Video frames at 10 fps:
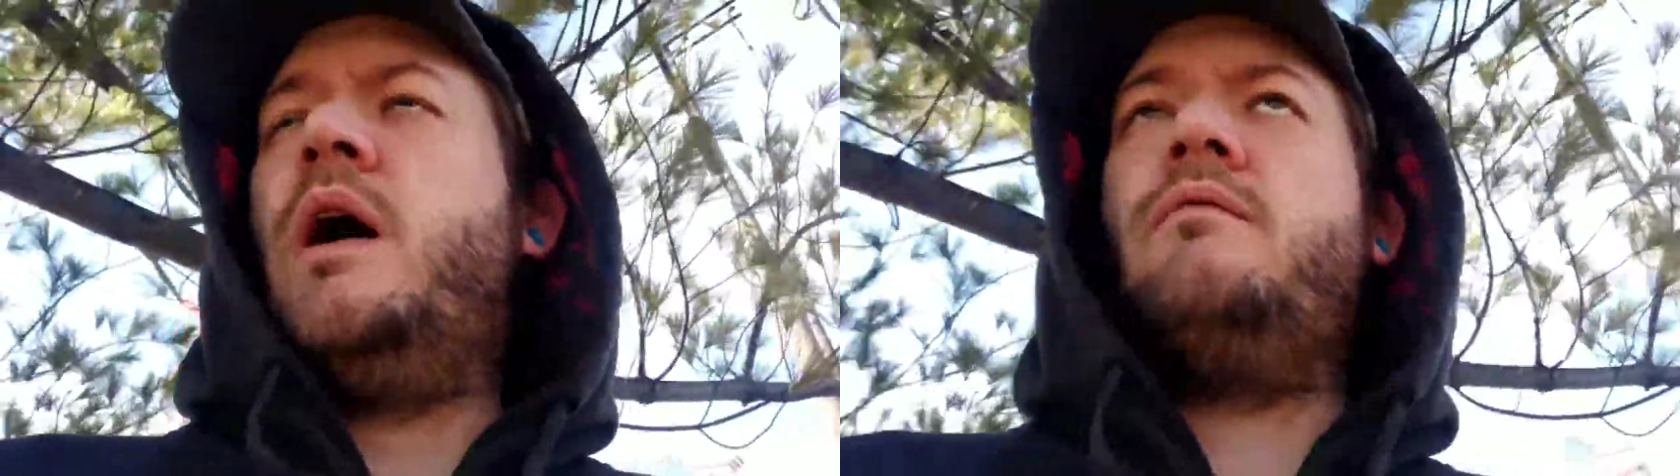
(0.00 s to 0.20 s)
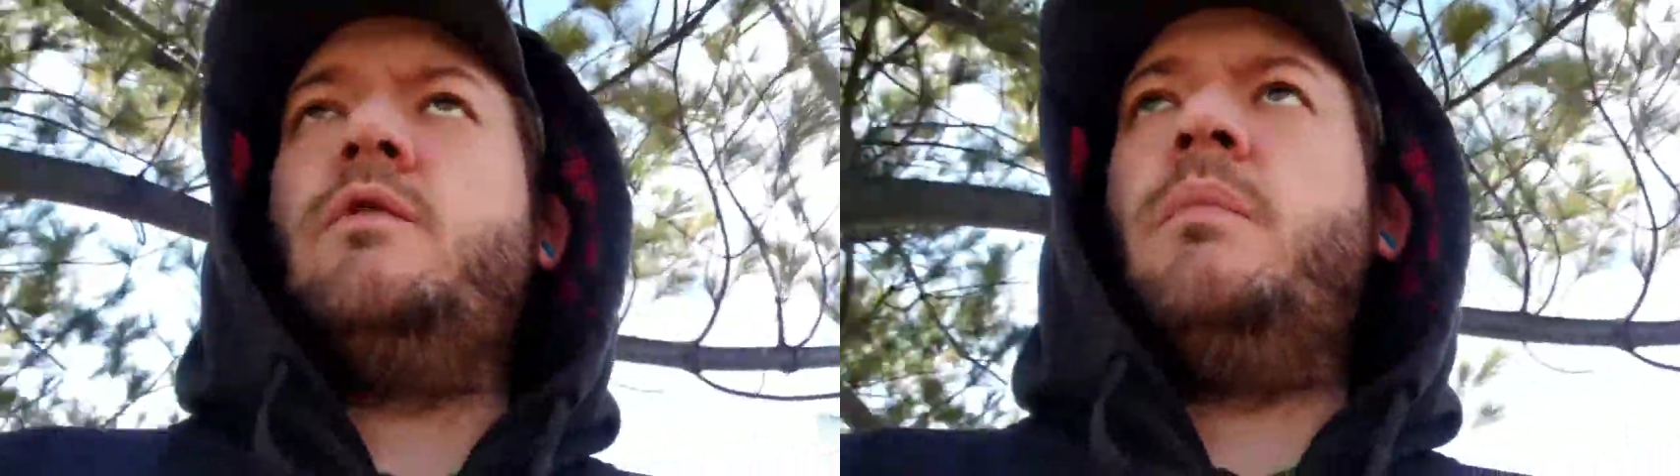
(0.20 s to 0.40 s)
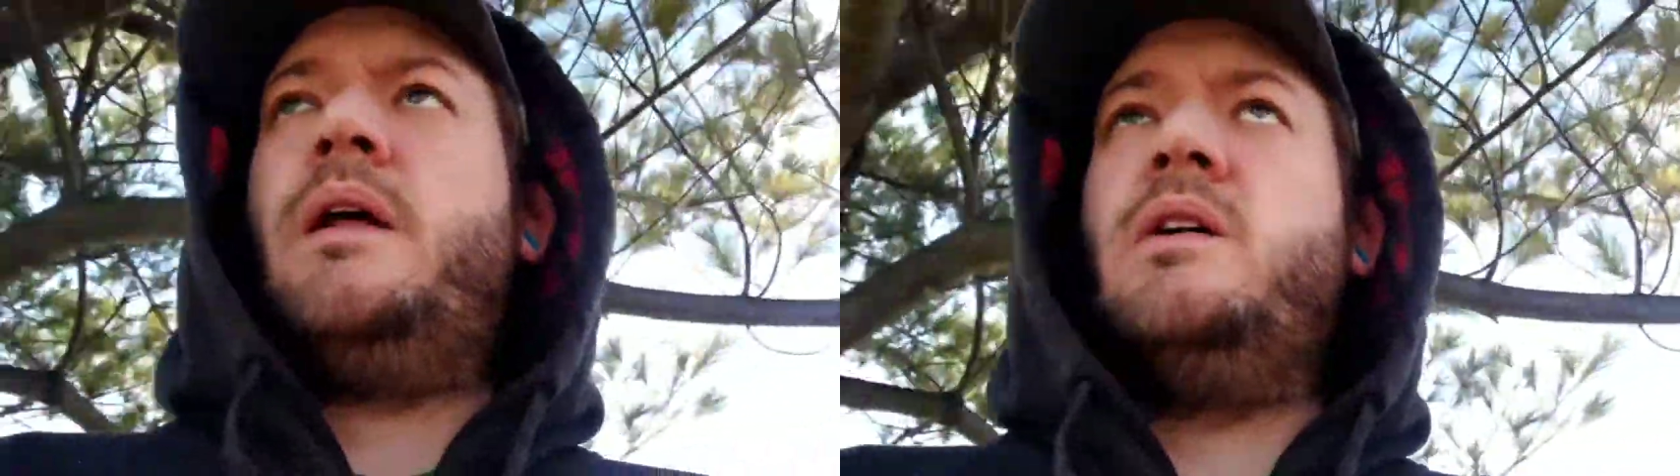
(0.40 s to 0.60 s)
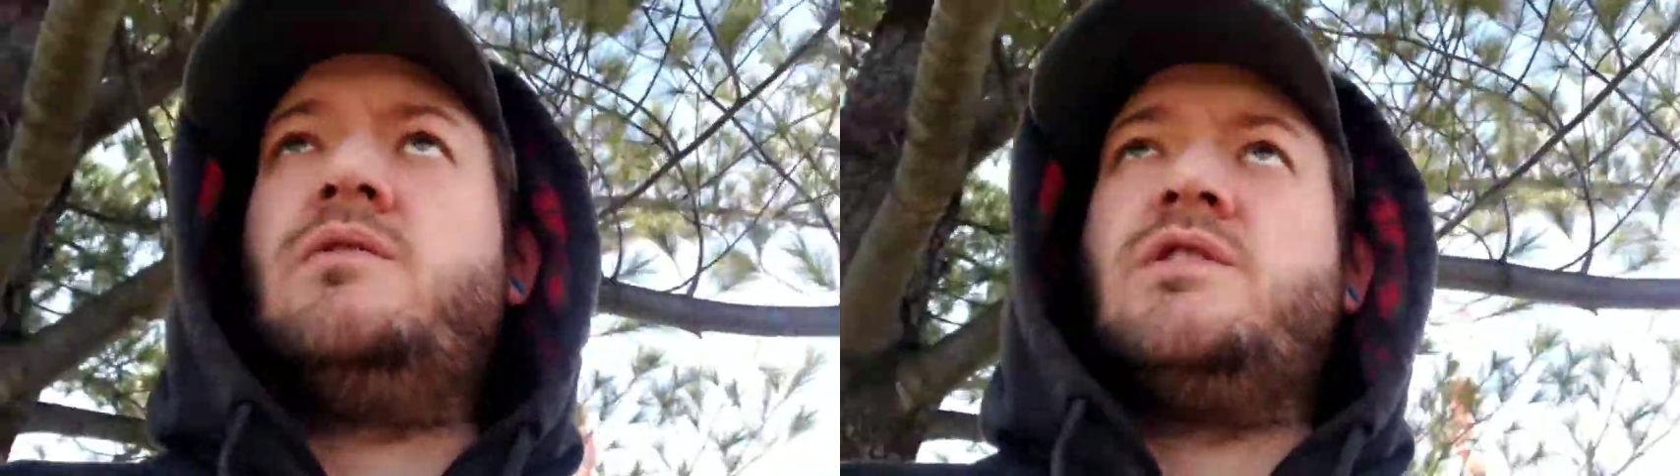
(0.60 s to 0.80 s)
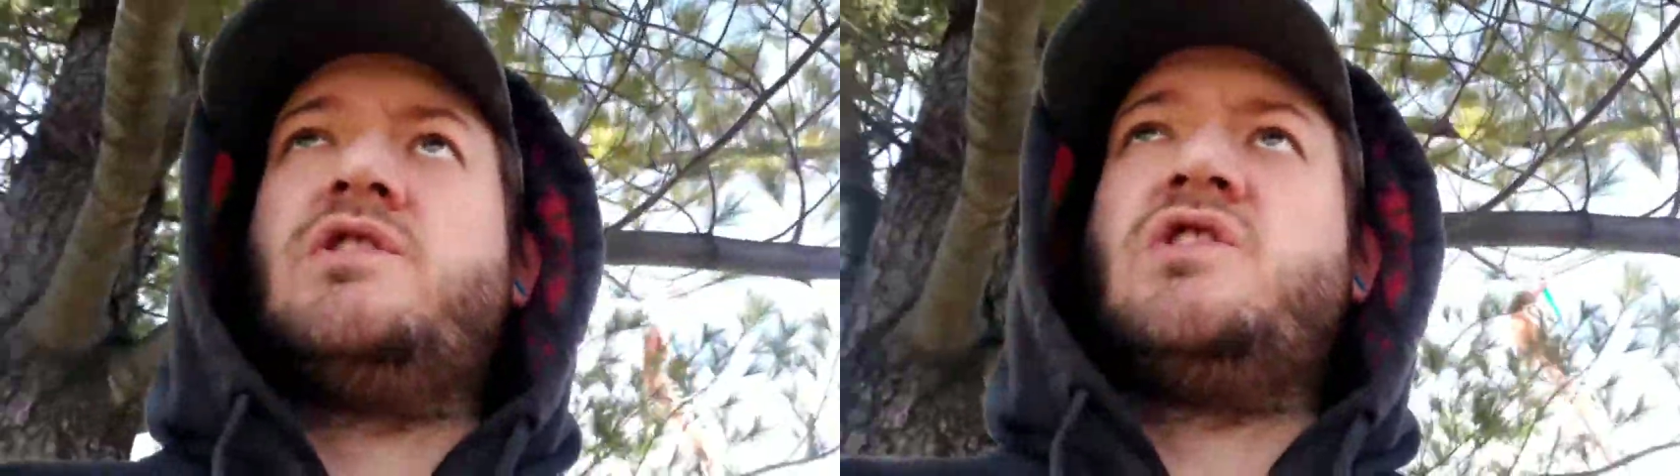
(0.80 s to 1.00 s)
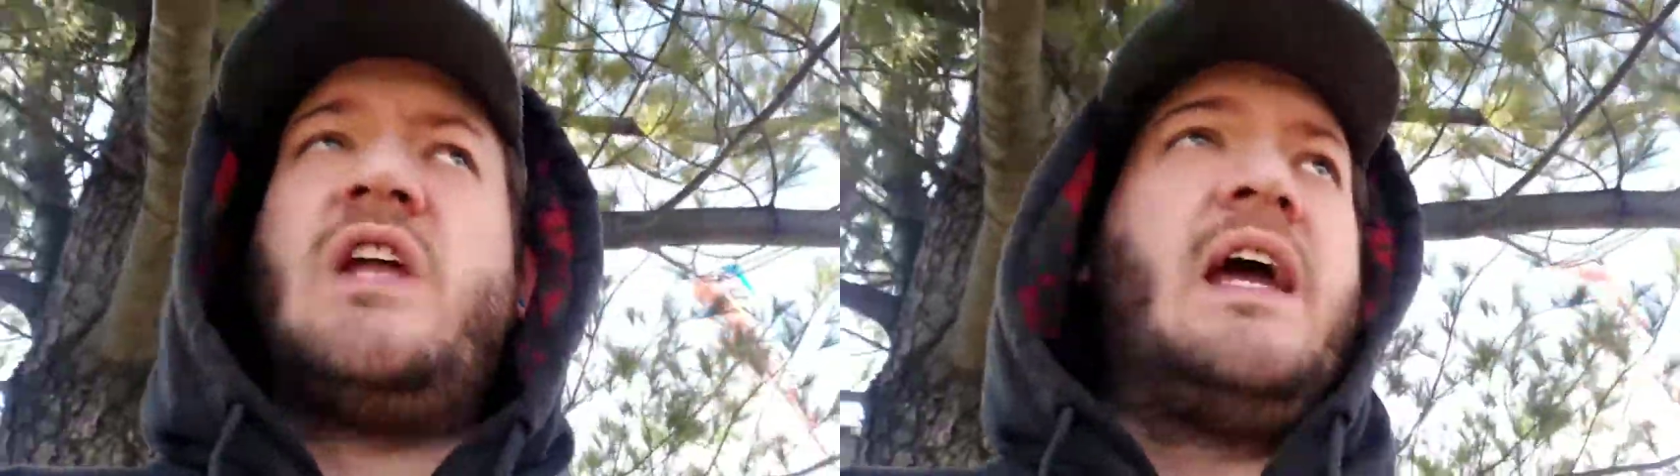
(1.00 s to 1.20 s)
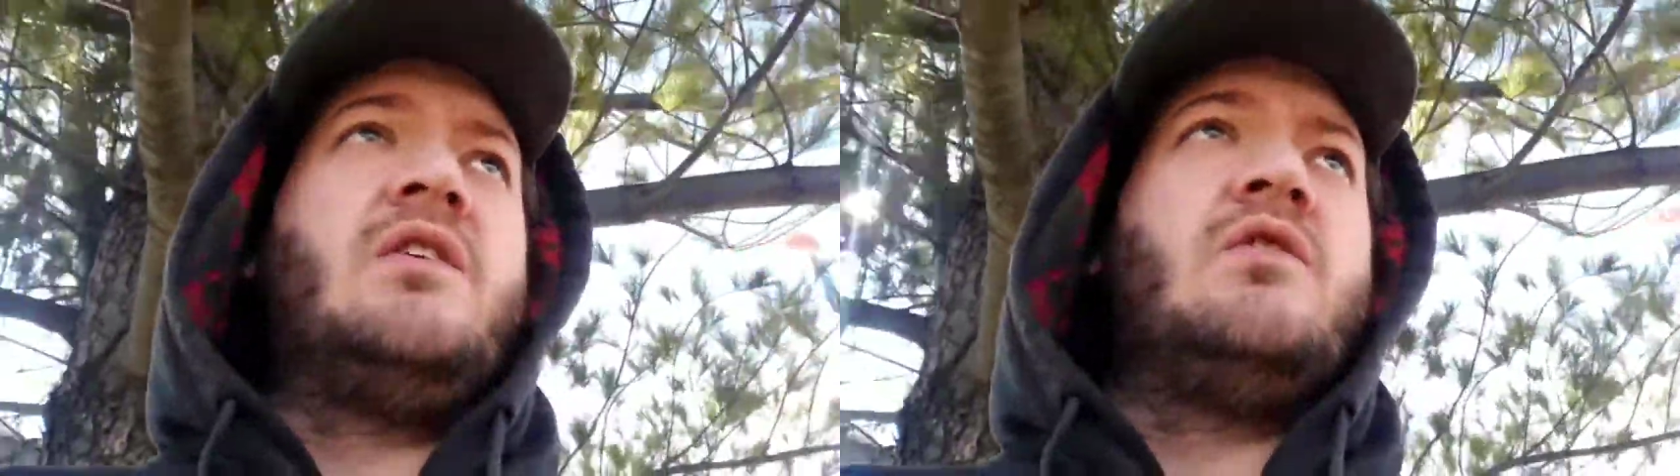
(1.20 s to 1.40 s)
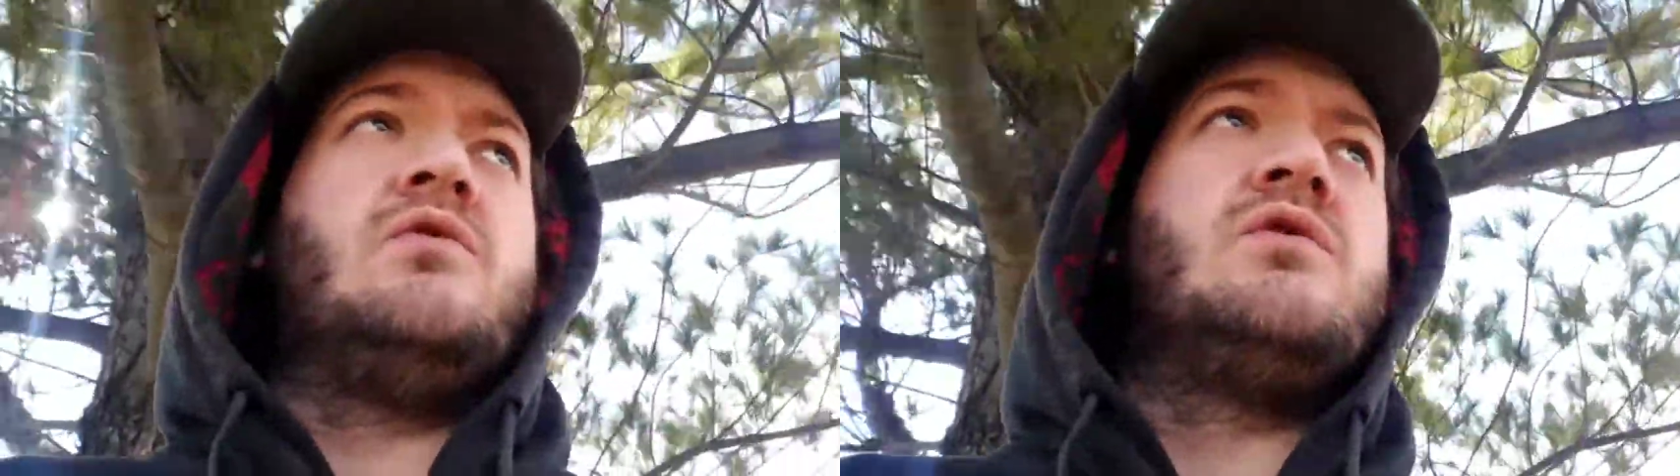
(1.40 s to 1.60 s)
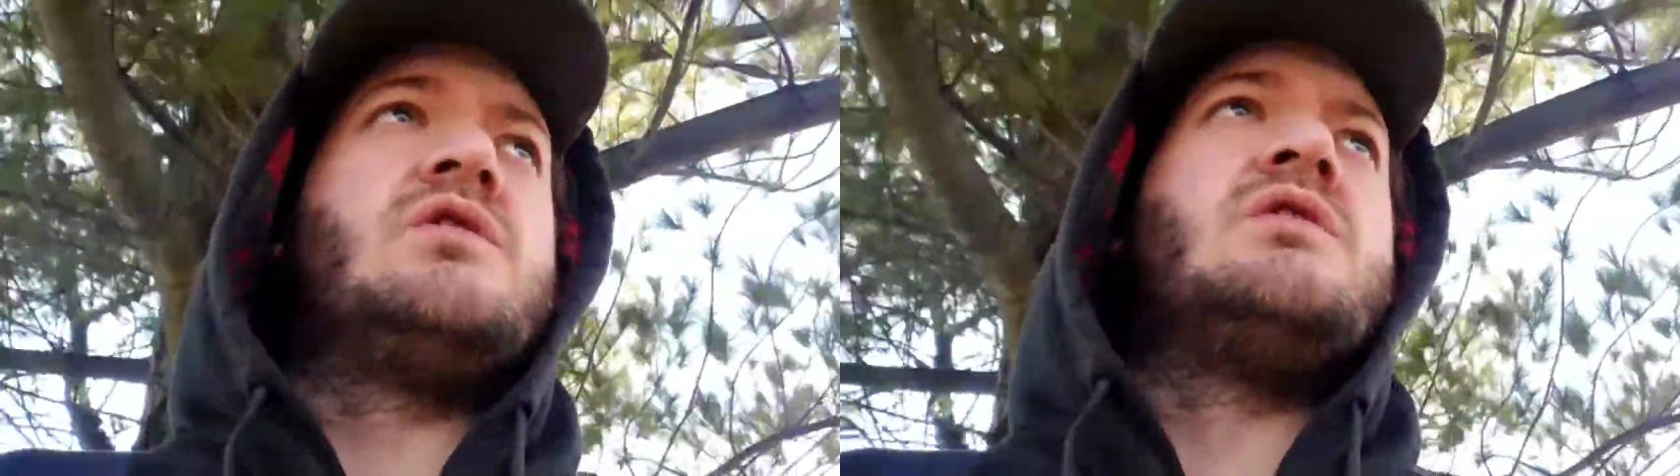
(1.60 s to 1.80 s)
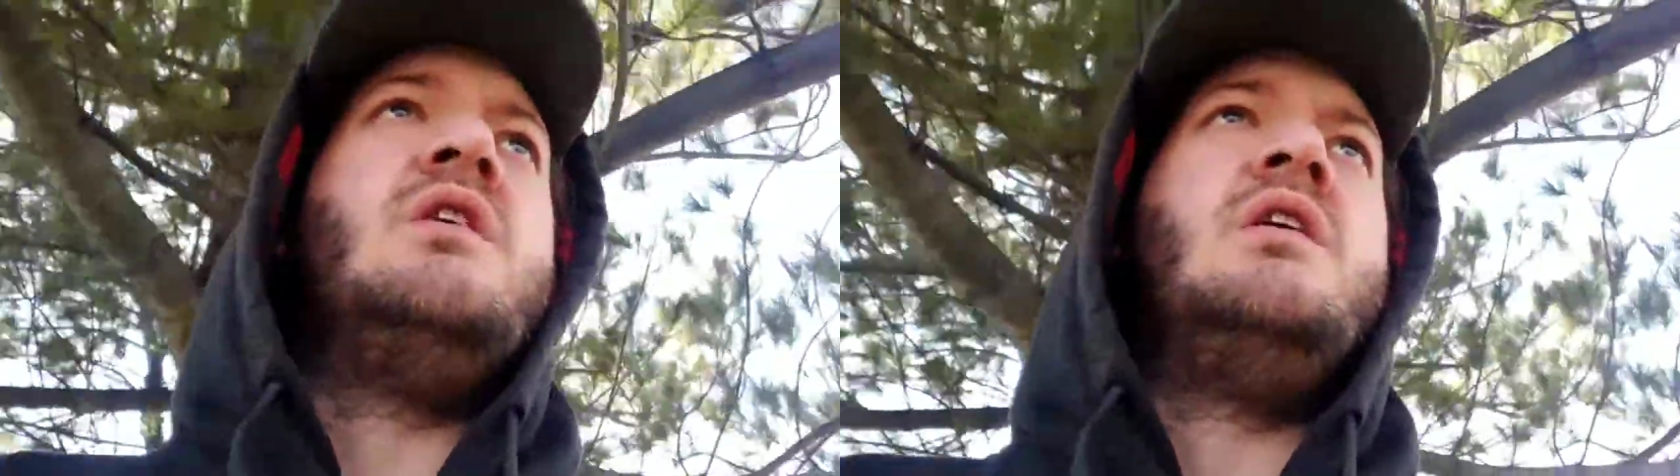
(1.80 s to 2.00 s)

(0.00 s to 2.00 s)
everybody else's standards,